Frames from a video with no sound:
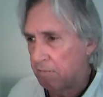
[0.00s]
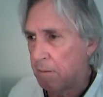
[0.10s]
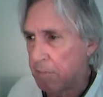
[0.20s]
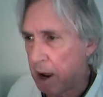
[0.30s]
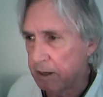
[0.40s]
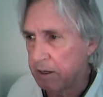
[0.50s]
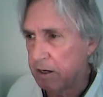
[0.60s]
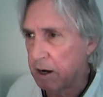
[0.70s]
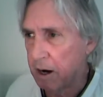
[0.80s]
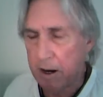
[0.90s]
from
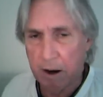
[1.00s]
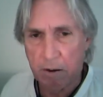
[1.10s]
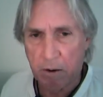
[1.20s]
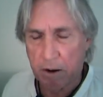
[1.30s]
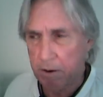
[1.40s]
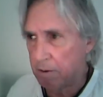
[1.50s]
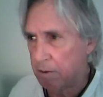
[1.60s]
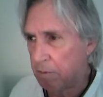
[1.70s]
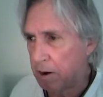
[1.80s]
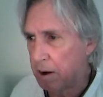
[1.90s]
1998 on,
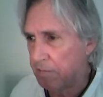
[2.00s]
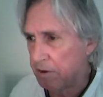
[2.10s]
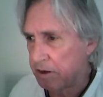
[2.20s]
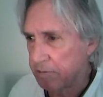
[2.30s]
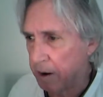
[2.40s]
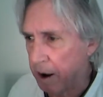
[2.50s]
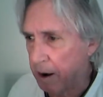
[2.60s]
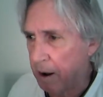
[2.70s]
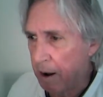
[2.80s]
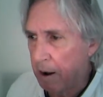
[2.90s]
or whenever this began.